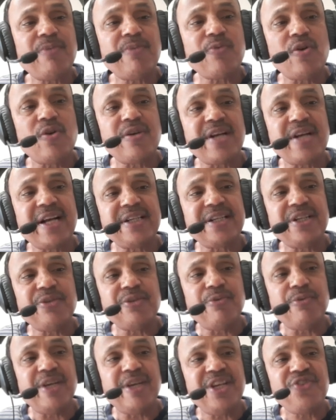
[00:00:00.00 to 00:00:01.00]
of contract
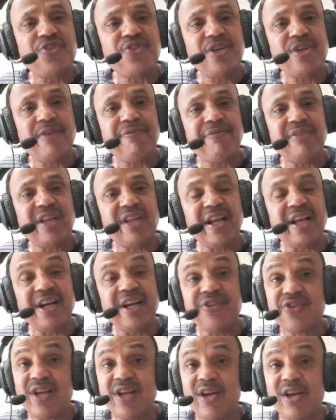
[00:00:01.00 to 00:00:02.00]
is very stiff, the
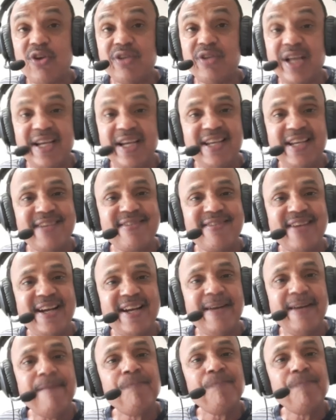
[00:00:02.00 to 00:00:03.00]
rates are on higher
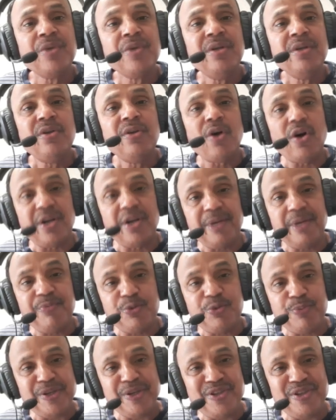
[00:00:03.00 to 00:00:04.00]
side. Or if
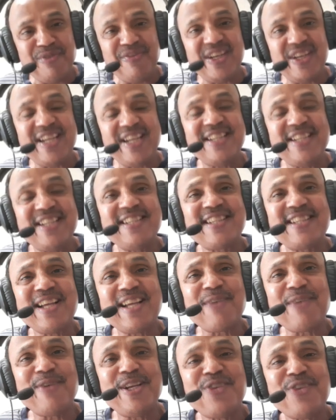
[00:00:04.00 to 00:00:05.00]
specifications
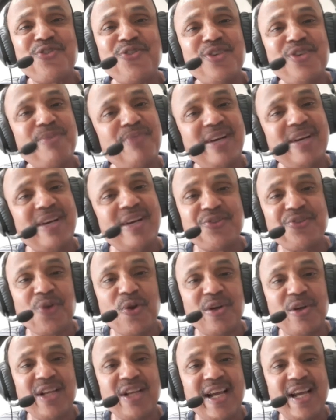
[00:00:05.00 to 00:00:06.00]
are very stiff, rates
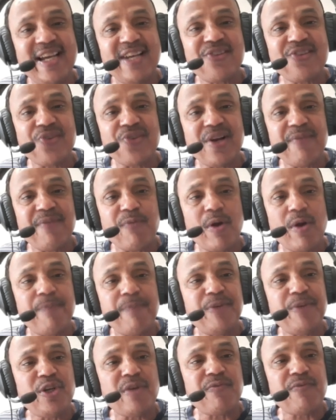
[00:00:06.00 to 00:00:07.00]
are on higher side.
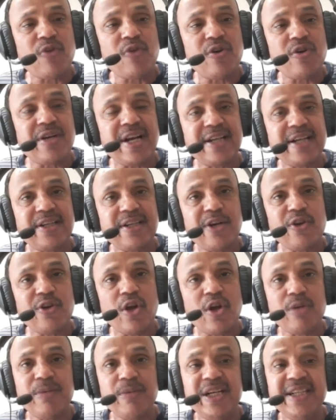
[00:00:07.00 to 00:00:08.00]
Profit of contractor,
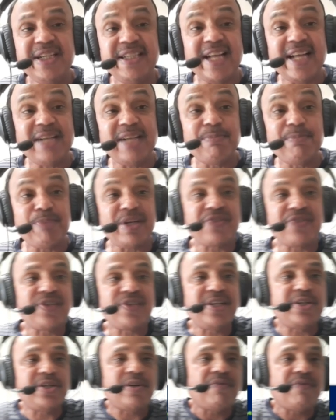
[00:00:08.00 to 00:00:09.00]
normally ten
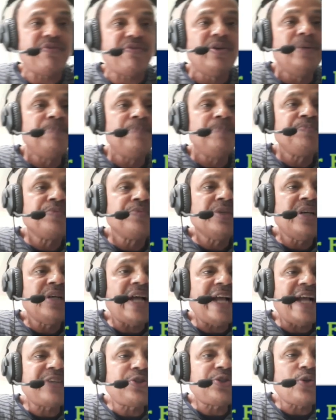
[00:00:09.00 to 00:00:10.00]
percent of
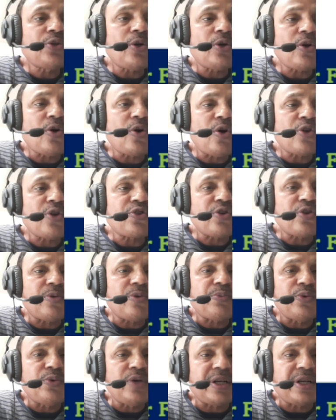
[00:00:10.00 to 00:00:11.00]
actual cost
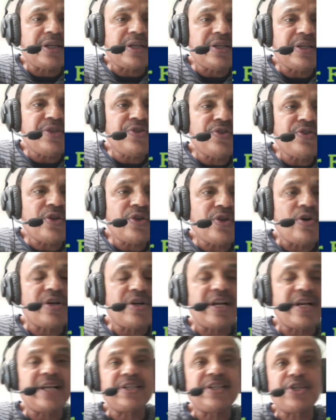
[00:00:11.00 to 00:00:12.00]
of work is the
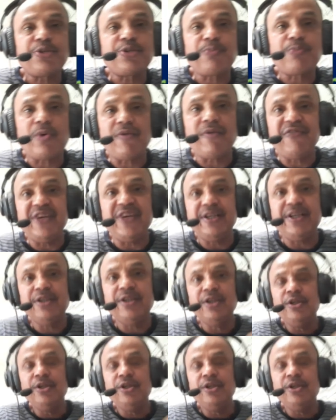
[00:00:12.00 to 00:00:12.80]
contractor's profit.